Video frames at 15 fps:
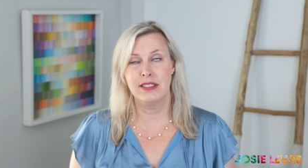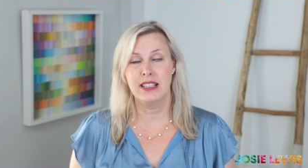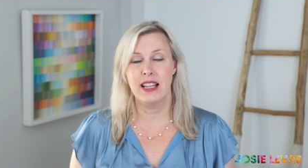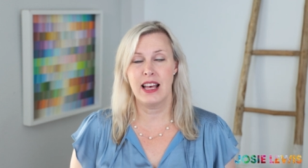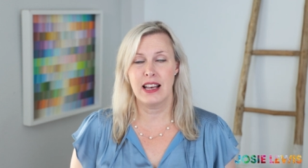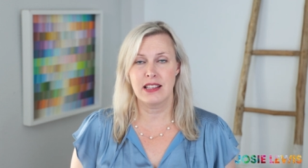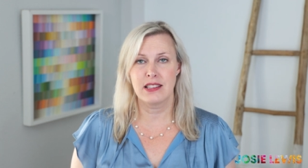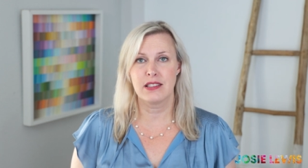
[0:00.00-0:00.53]

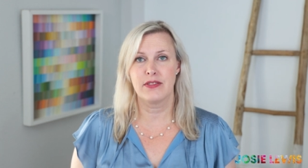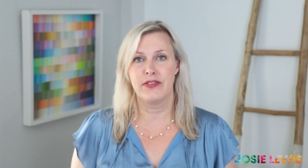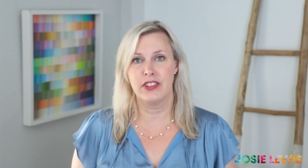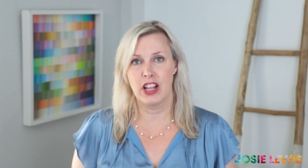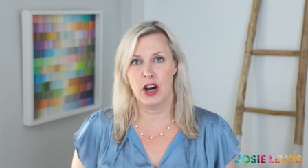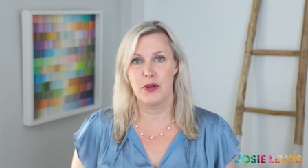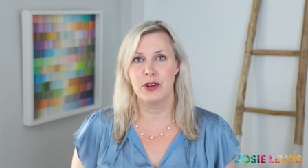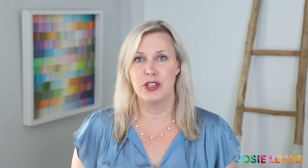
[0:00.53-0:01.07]
less
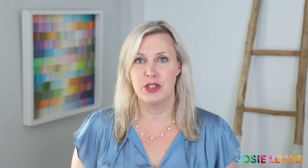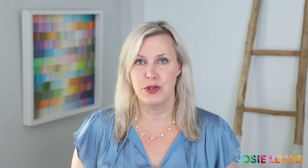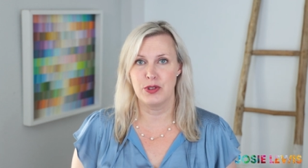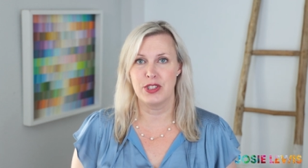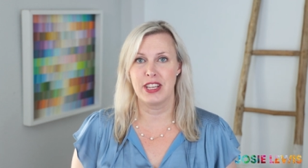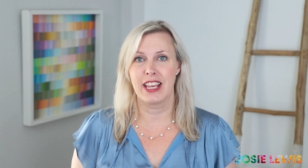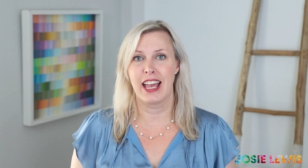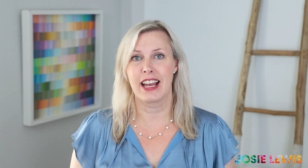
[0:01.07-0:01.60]
flow
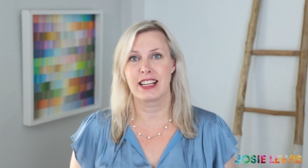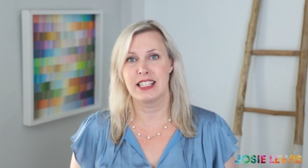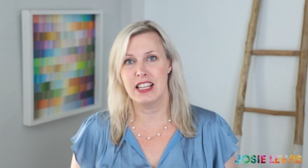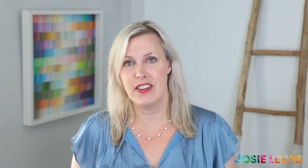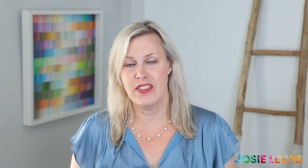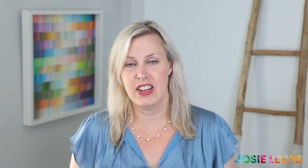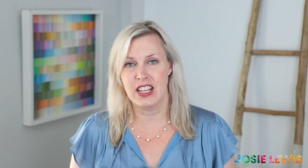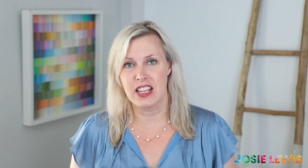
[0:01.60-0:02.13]
inducing
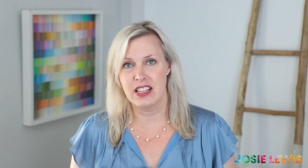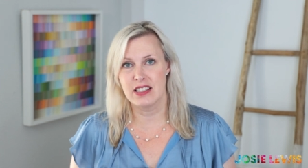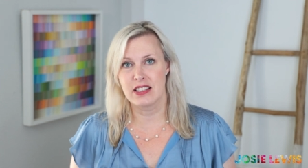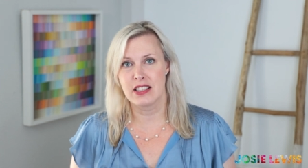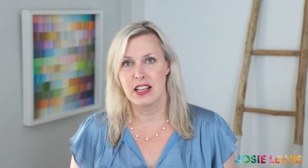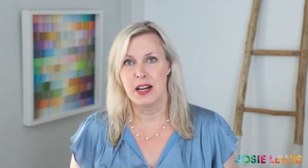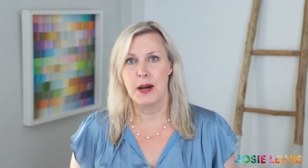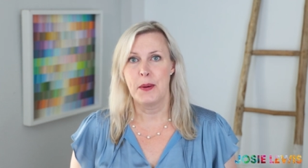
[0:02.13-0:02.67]

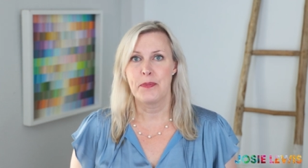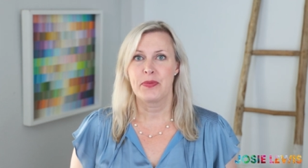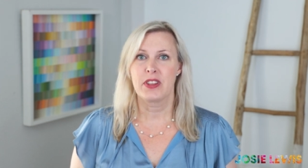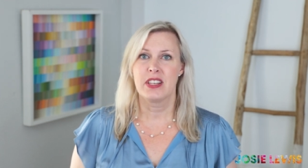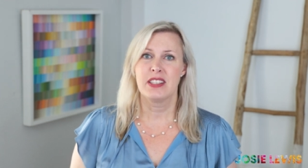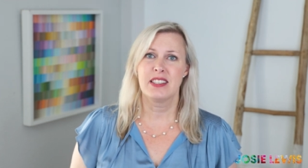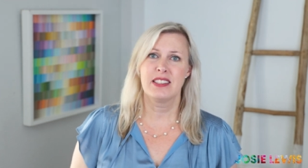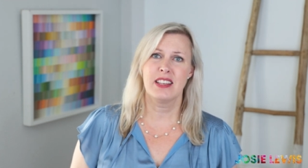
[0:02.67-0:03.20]
activities
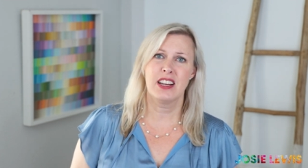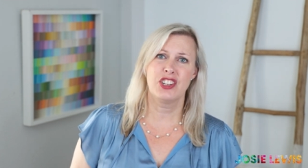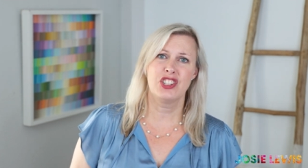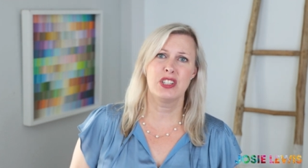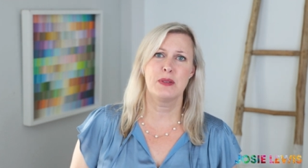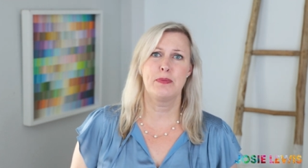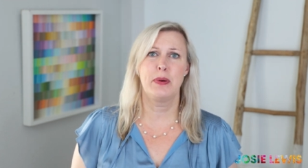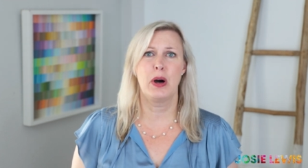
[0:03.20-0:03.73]

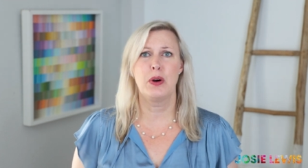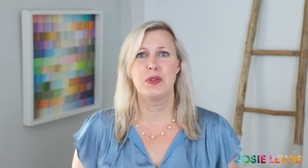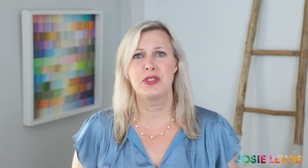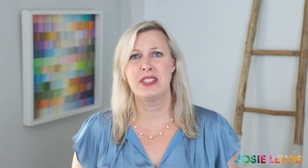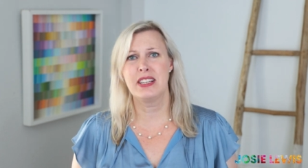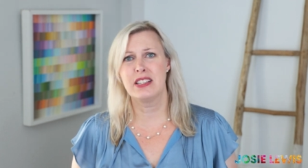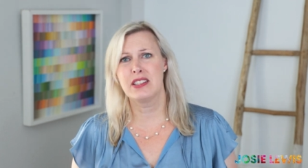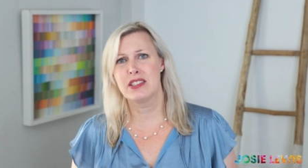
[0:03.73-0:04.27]
such as
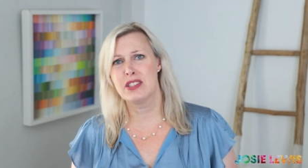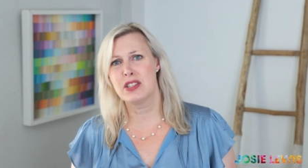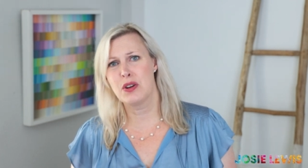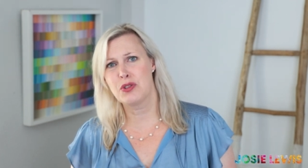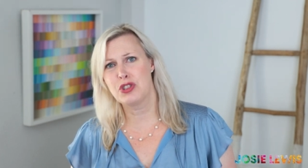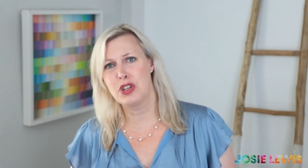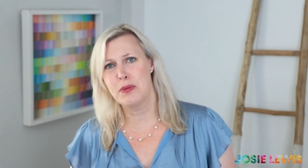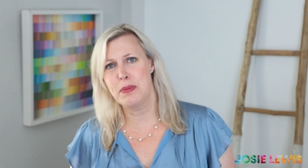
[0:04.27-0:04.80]
posting to
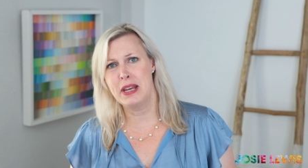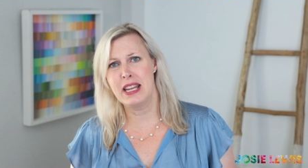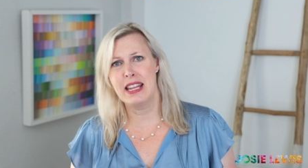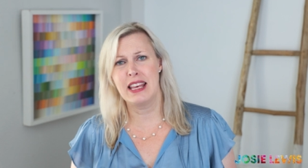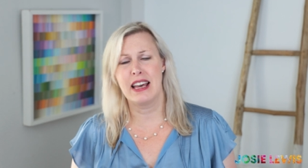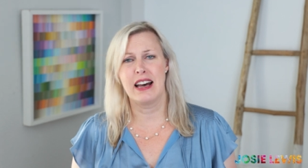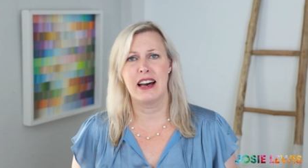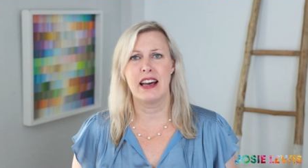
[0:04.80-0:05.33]
social
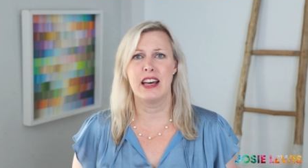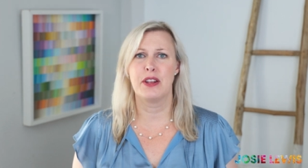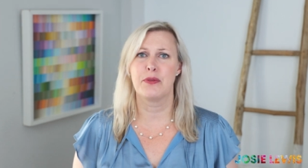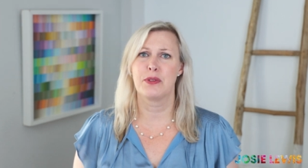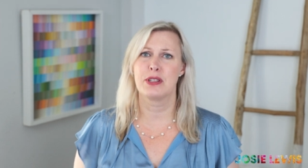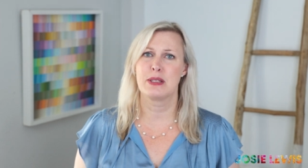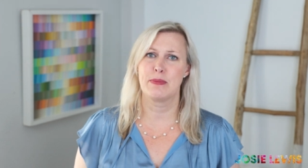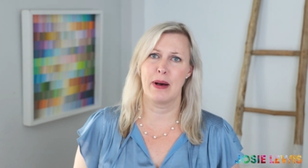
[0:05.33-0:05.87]
media
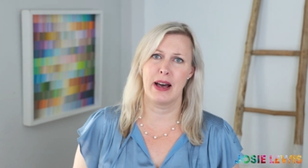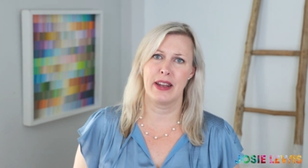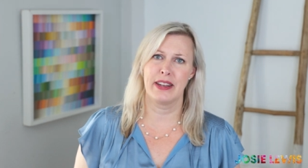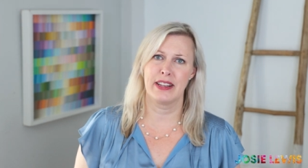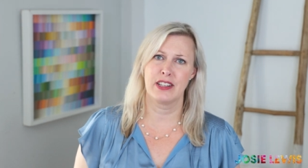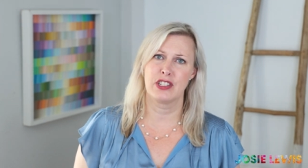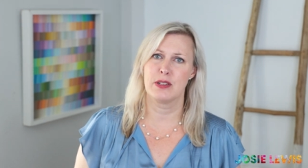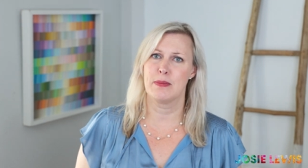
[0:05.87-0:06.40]
and
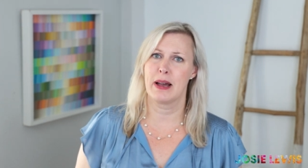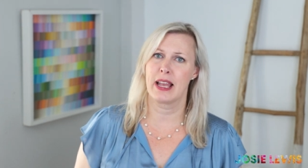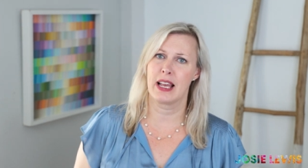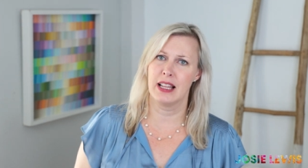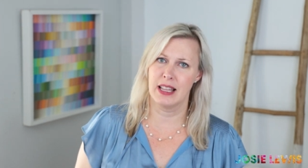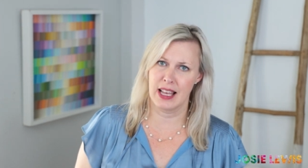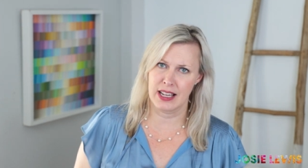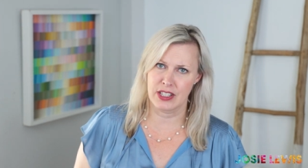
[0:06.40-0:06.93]
responding to my
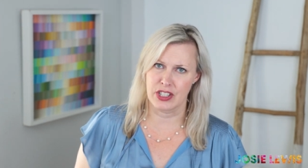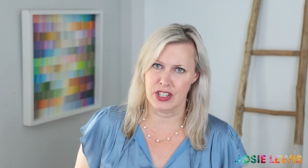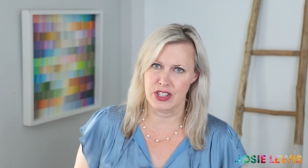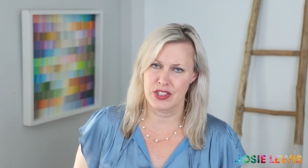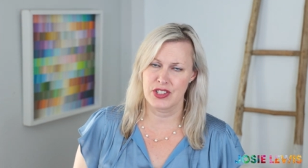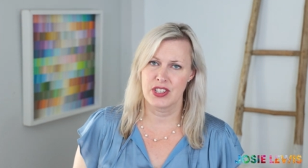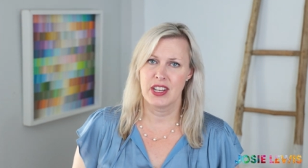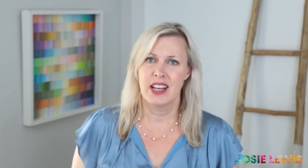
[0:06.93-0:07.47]

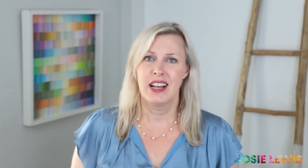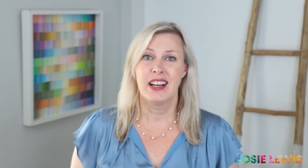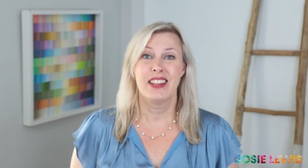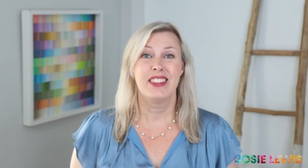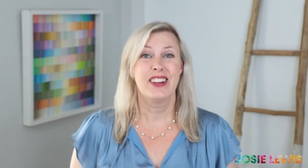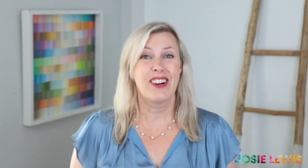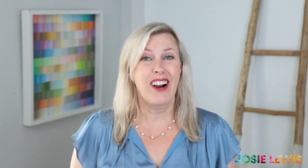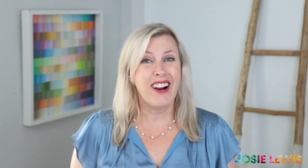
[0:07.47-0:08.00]
collectors.
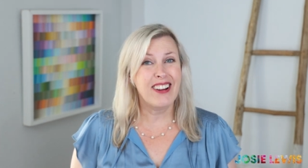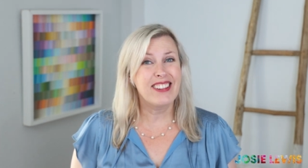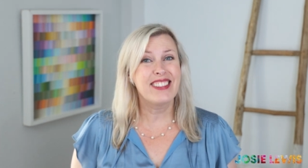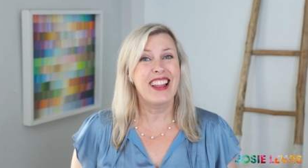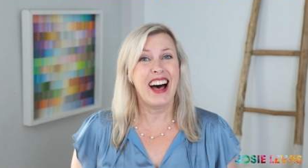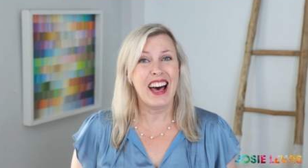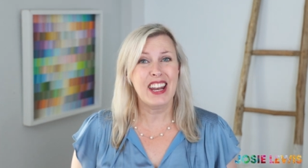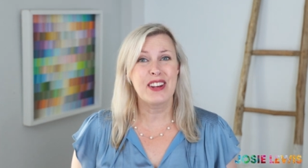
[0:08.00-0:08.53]
There are a
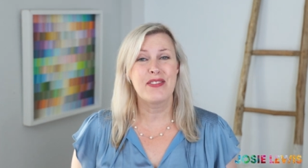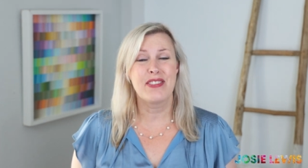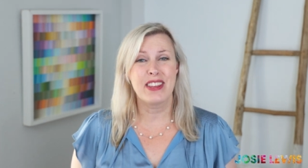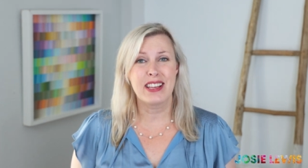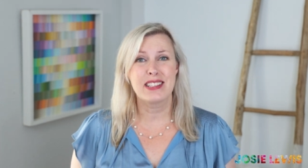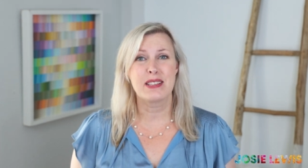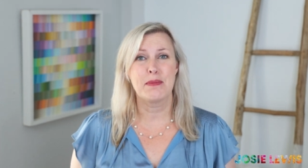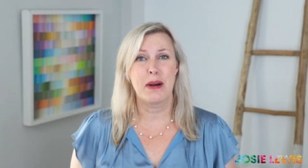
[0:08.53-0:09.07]
lot of
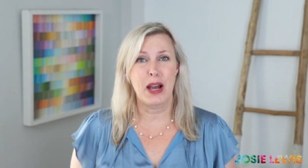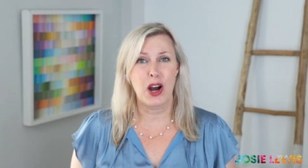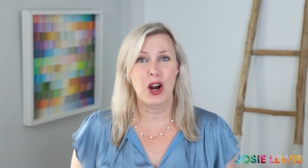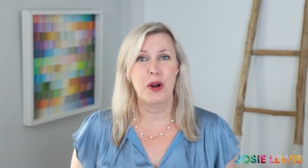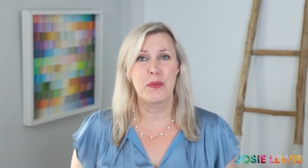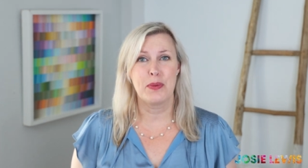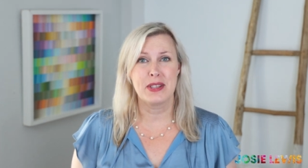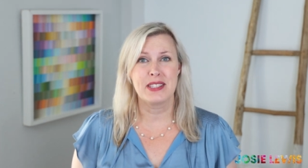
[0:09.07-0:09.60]
things in my
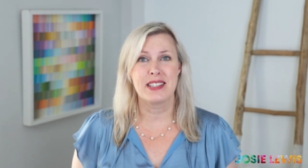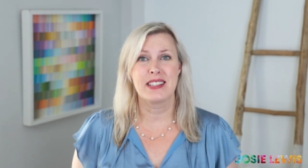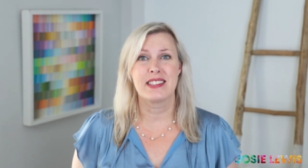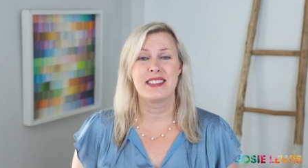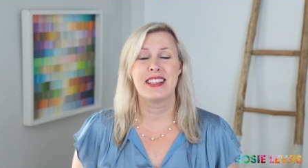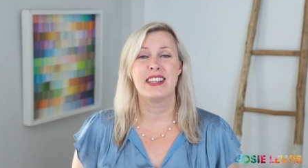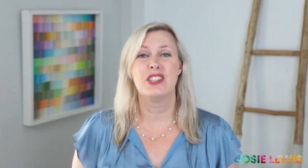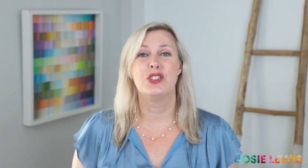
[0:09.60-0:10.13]
art
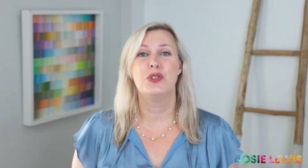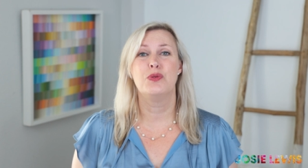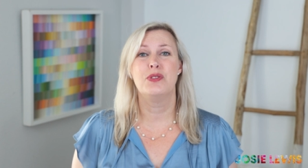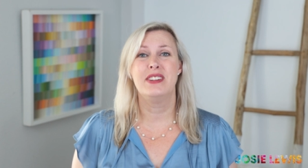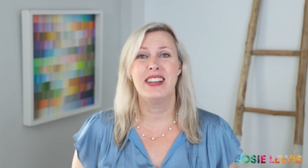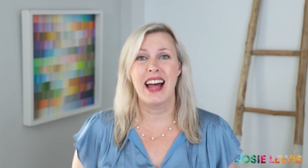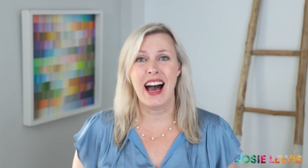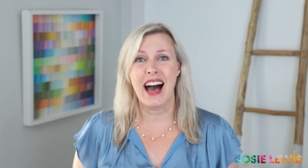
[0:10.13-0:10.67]
business that do
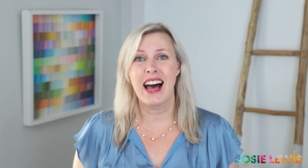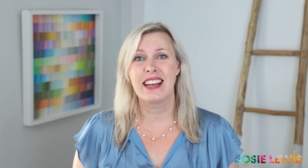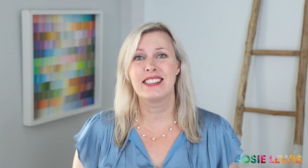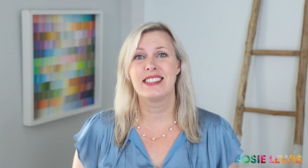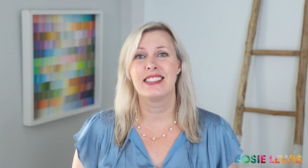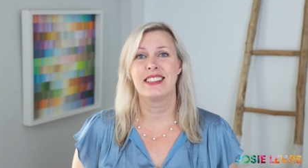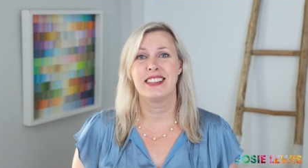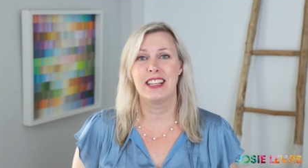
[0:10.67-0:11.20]

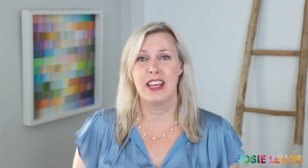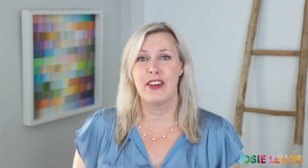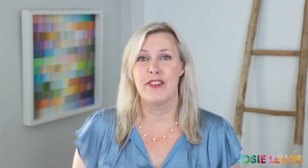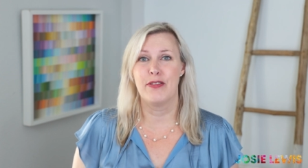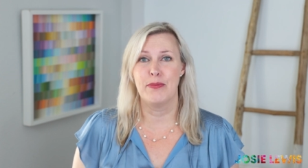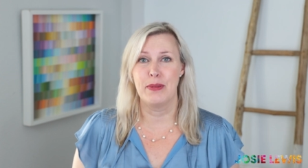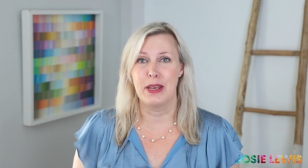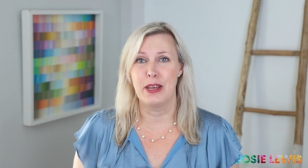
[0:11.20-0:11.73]
not
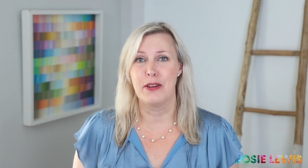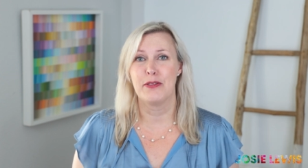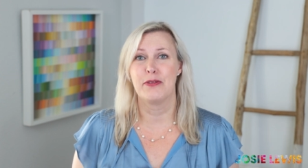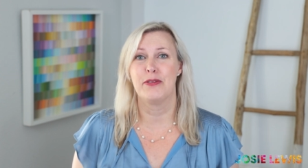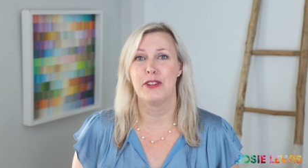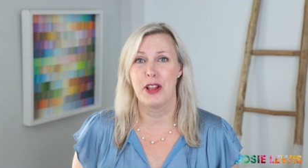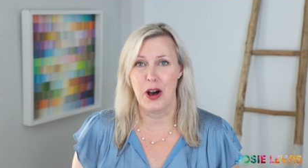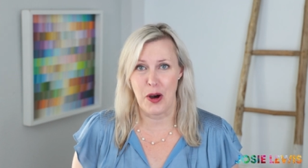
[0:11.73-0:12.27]
give me
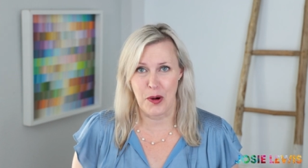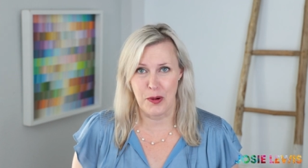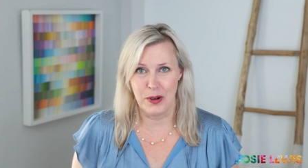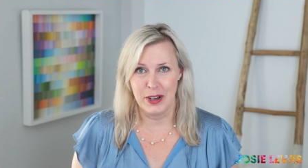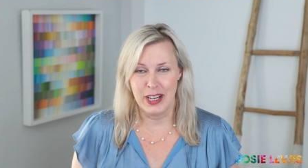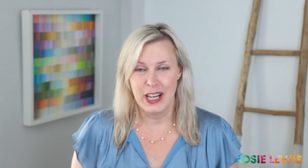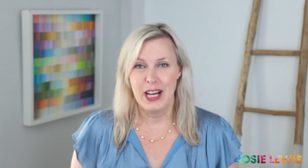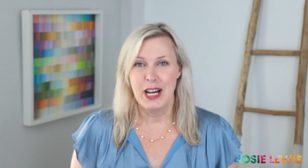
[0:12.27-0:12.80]
flow.